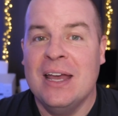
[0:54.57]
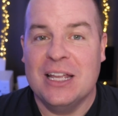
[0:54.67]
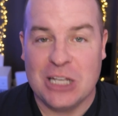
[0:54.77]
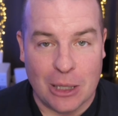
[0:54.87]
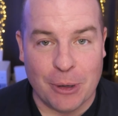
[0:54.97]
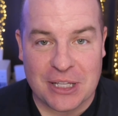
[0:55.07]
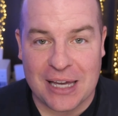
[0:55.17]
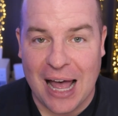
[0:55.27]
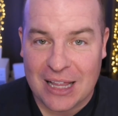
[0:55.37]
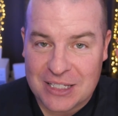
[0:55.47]
It's all about the
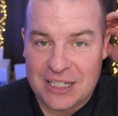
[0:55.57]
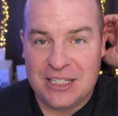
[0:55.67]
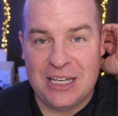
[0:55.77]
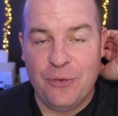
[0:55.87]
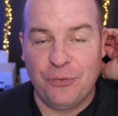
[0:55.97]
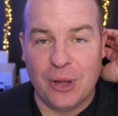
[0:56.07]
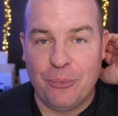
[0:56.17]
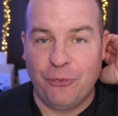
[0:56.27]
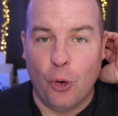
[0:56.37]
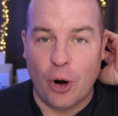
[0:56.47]
Galaxy Z
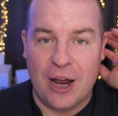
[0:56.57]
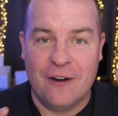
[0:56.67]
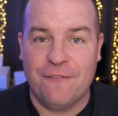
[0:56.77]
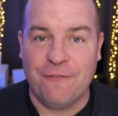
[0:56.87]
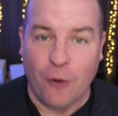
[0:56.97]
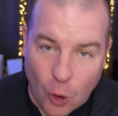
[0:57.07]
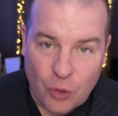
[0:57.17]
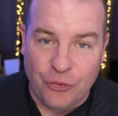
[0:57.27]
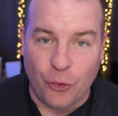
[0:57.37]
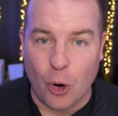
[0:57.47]
Flip 4 and
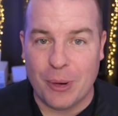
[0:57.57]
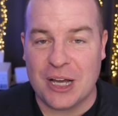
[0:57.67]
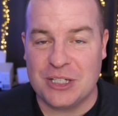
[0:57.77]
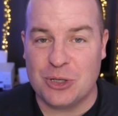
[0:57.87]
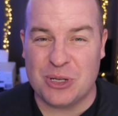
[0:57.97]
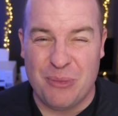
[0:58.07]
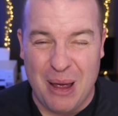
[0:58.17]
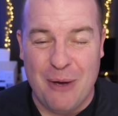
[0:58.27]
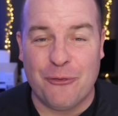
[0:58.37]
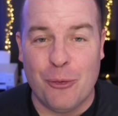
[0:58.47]
Fold 4 because there's some
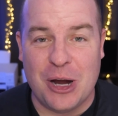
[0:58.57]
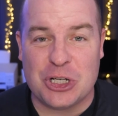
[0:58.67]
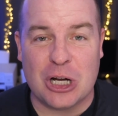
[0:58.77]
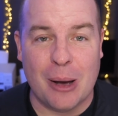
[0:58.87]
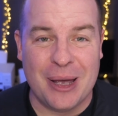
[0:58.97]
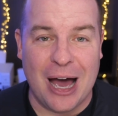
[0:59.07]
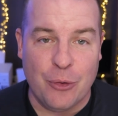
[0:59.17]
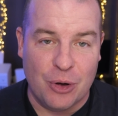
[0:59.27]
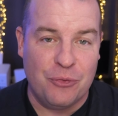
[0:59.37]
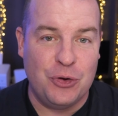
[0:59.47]
information coming
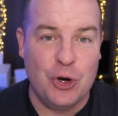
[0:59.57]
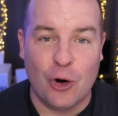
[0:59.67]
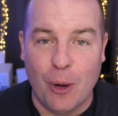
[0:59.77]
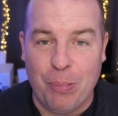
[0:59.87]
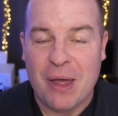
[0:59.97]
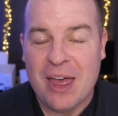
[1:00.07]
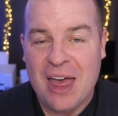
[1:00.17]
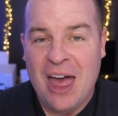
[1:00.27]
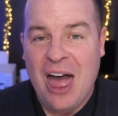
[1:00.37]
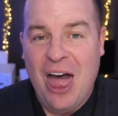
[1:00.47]
out of Europe
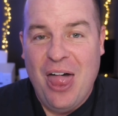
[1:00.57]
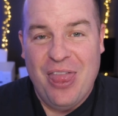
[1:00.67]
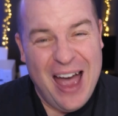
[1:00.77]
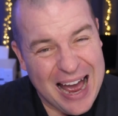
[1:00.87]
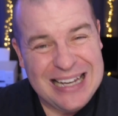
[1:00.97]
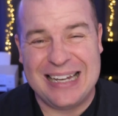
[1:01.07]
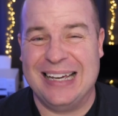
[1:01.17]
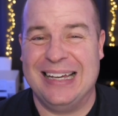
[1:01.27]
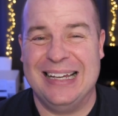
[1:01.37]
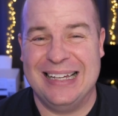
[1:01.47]
that,
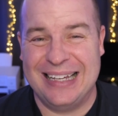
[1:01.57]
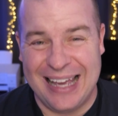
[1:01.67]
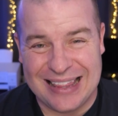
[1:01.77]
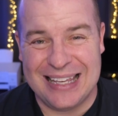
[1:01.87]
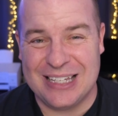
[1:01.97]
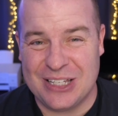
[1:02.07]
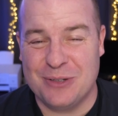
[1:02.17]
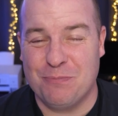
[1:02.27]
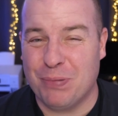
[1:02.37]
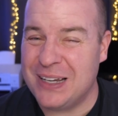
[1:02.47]
get this,
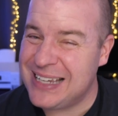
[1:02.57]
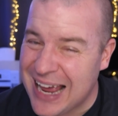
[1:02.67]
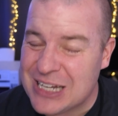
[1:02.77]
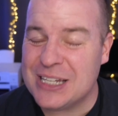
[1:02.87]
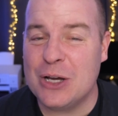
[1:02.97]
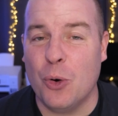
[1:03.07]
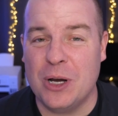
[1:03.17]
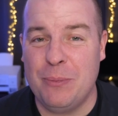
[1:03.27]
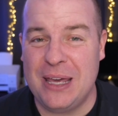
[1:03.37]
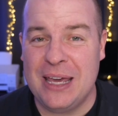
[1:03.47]
is potentially
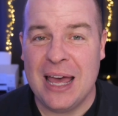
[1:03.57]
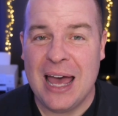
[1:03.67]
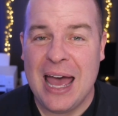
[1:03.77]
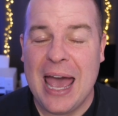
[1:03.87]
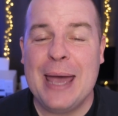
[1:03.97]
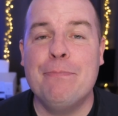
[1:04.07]
going to be a